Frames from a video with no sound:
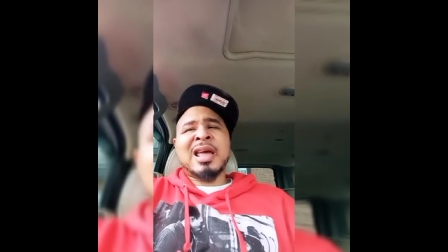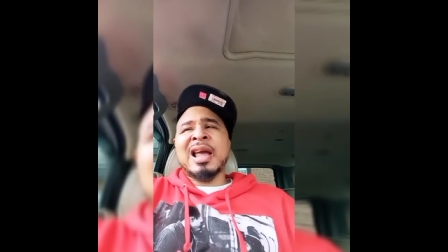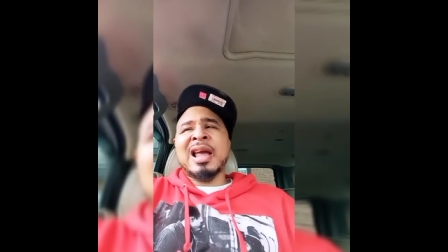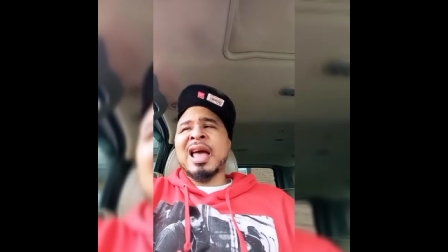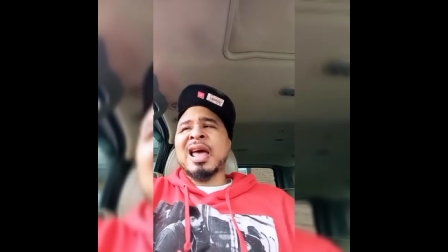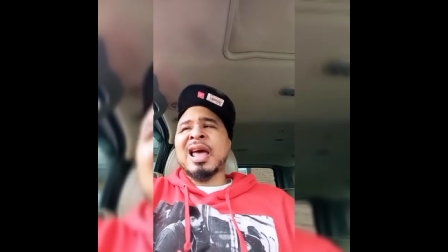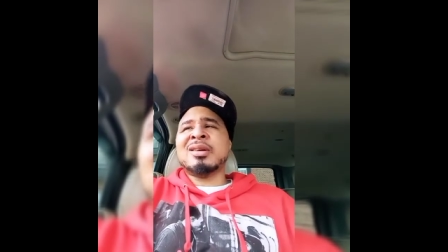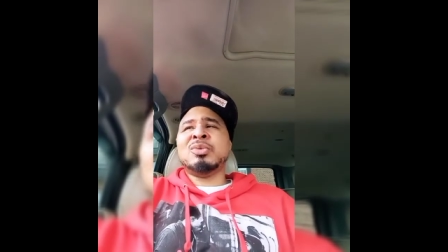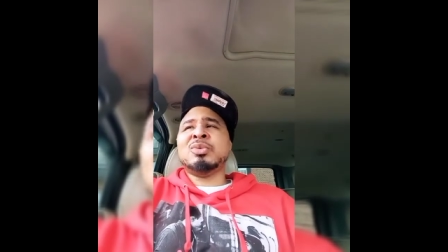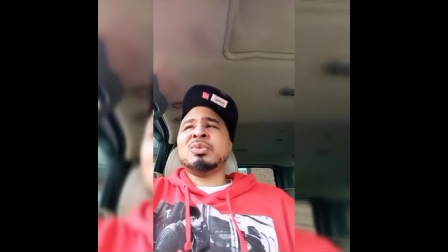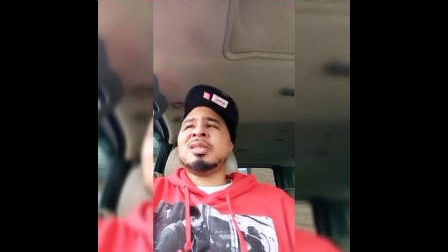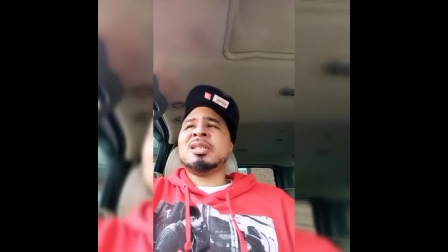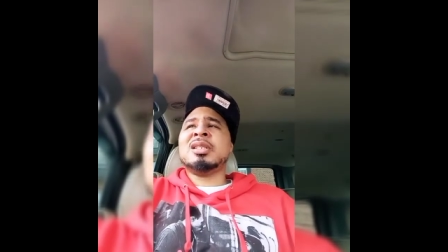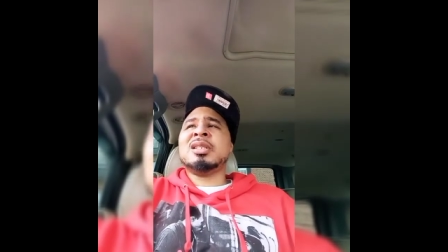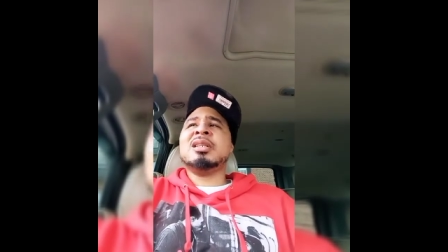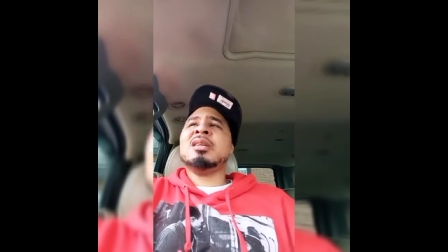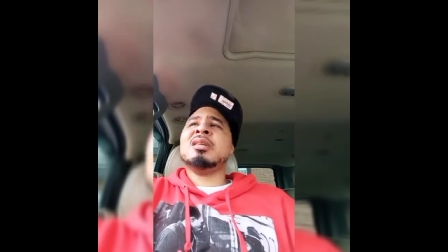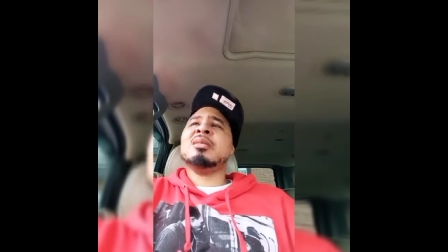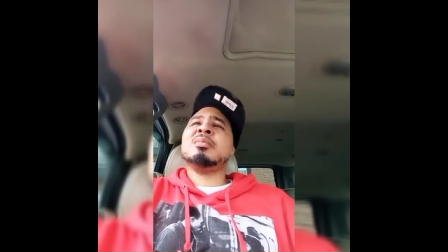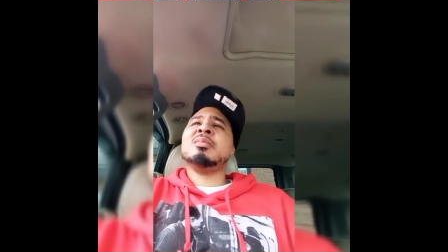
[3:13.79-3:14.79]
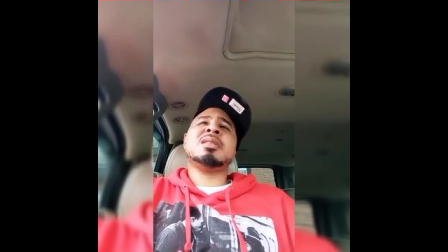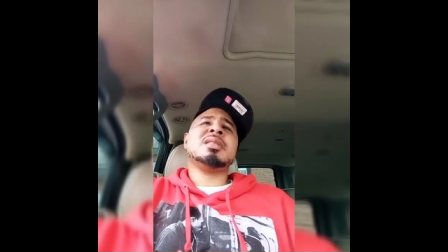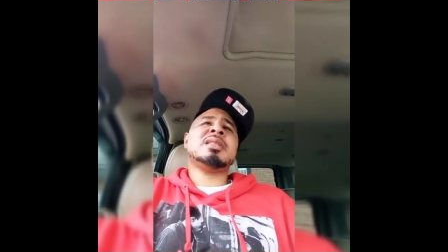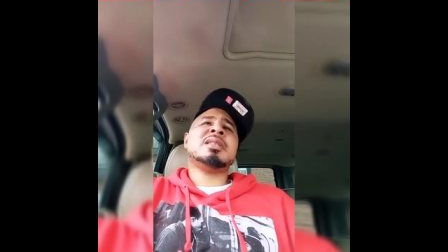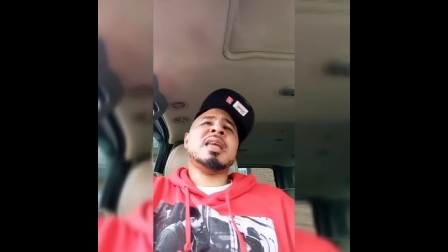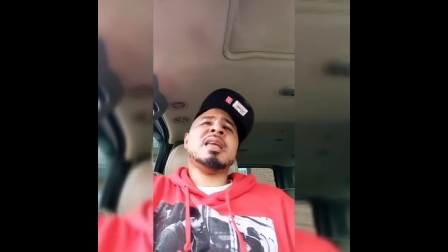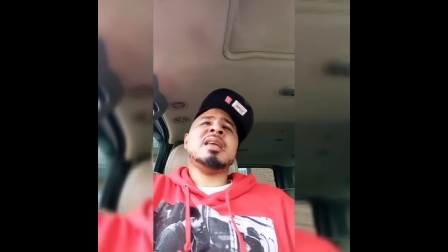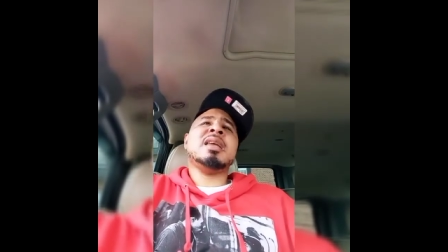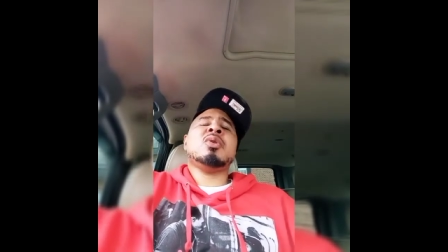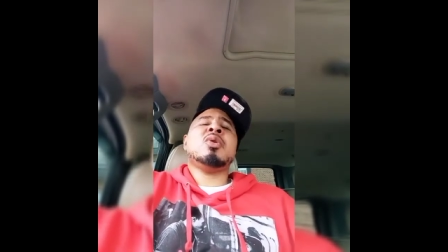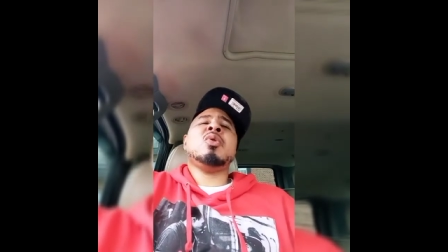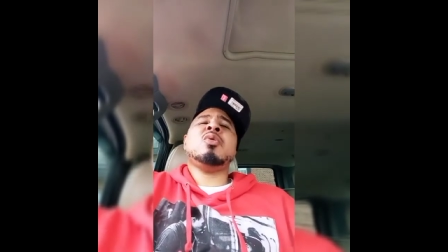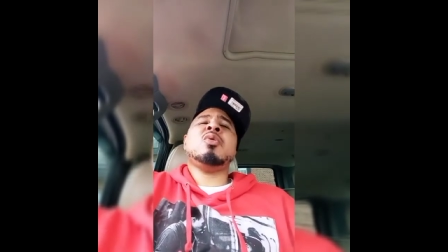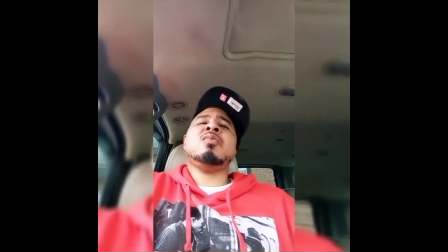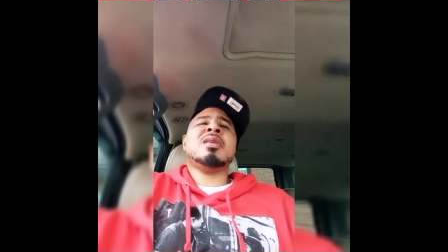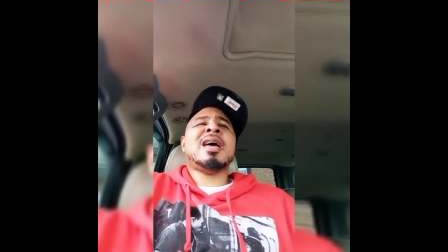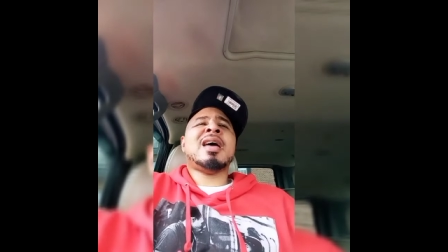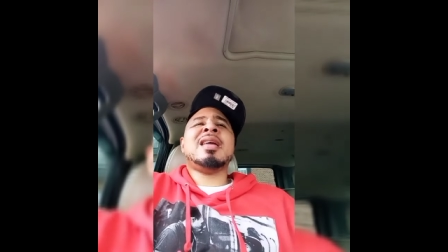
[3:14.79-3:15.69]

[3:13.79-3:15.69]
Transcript: Like, I don't see him taking over.